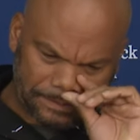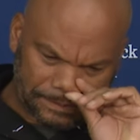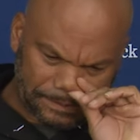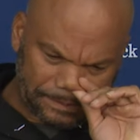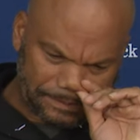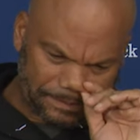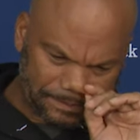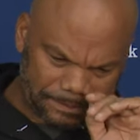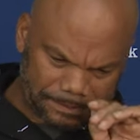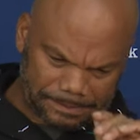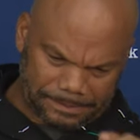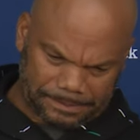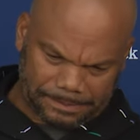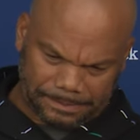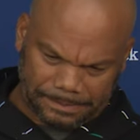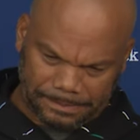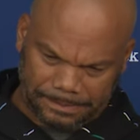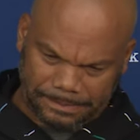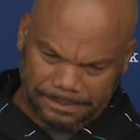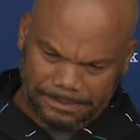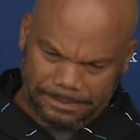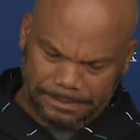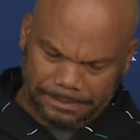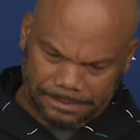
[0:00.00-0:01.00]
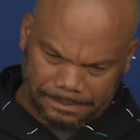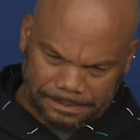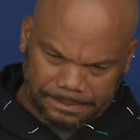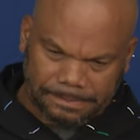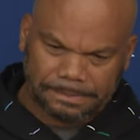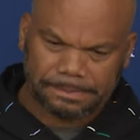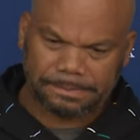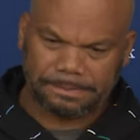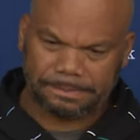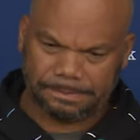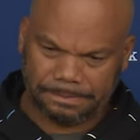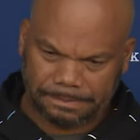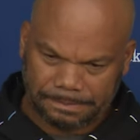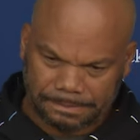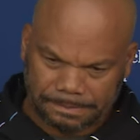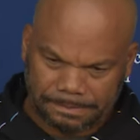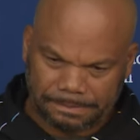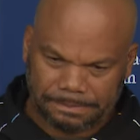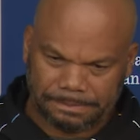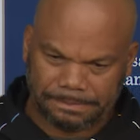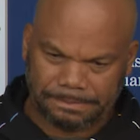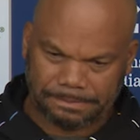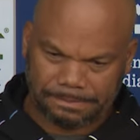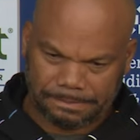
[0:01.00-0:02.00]
of one of your units to have
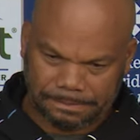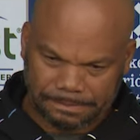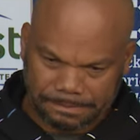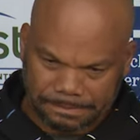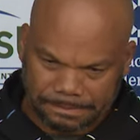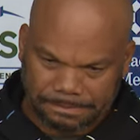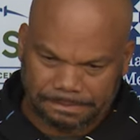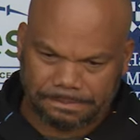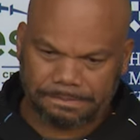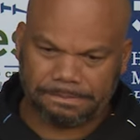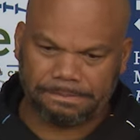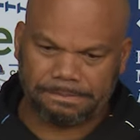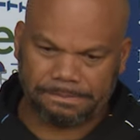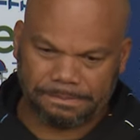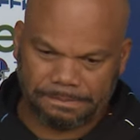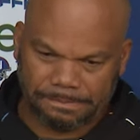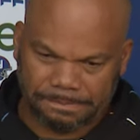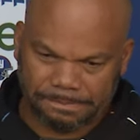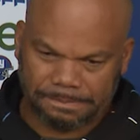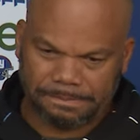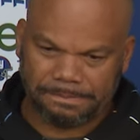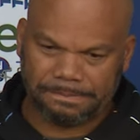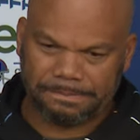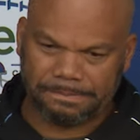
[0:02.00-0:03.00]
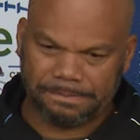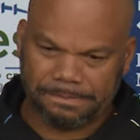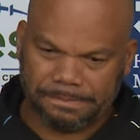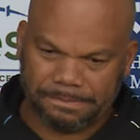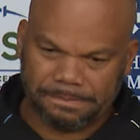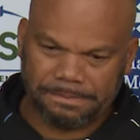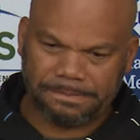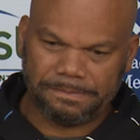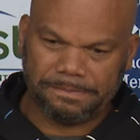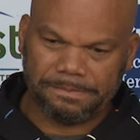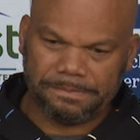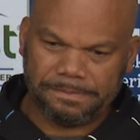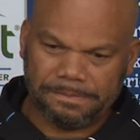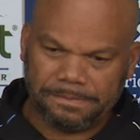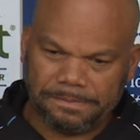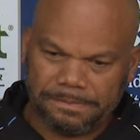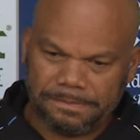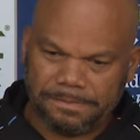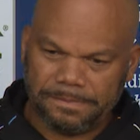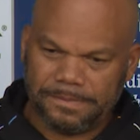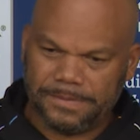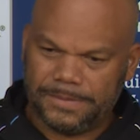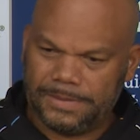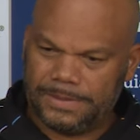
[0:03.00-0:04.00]
6 penalties. What do you think went wrong?
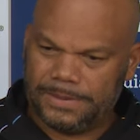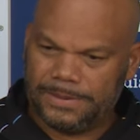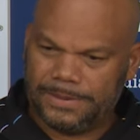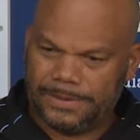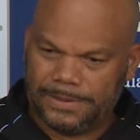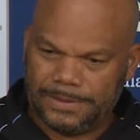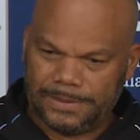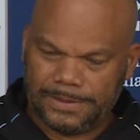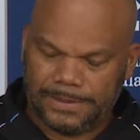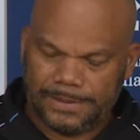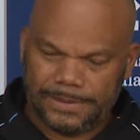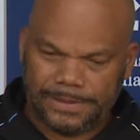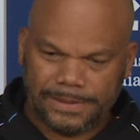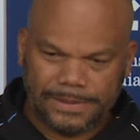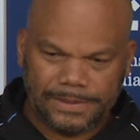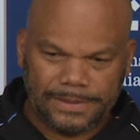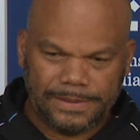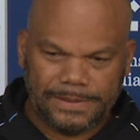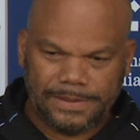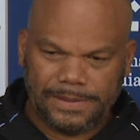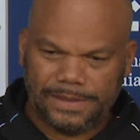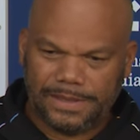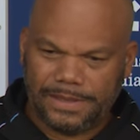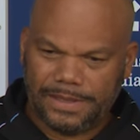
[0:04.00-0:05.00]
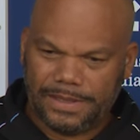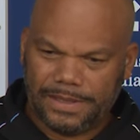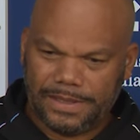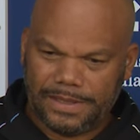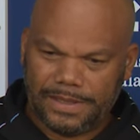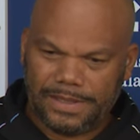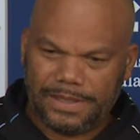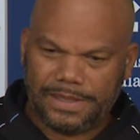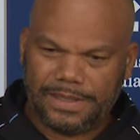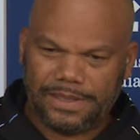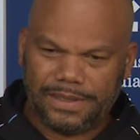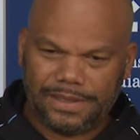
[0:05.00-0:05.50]
It's